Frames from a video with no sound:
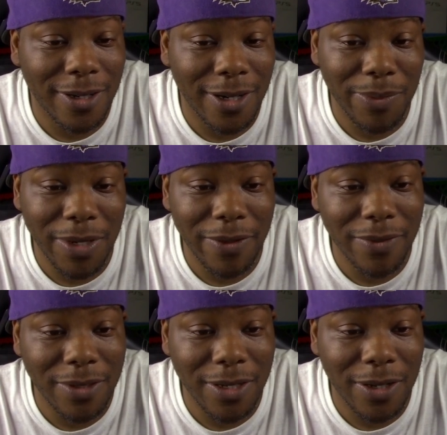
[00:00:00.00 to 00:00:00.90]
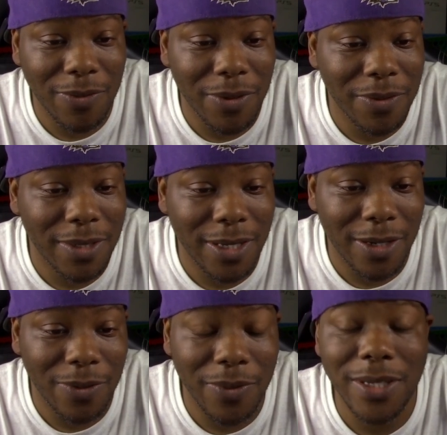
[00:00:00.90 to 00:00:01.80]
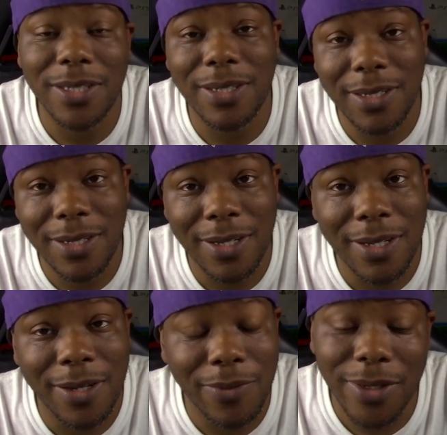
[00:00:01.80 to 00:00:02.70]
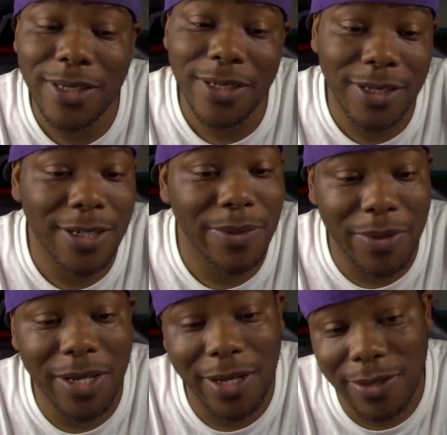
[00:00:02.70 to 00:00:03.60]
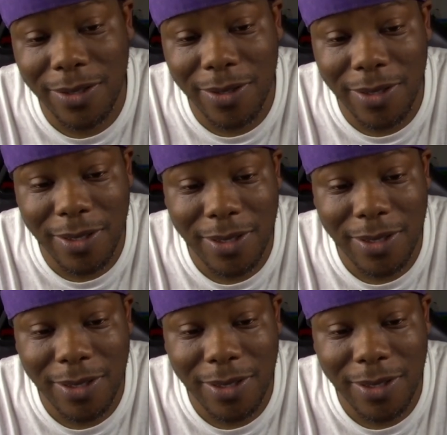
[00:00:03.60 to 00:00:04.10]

I believe it's, uh, what was it, uh, Winston? Winston should be y'all starter.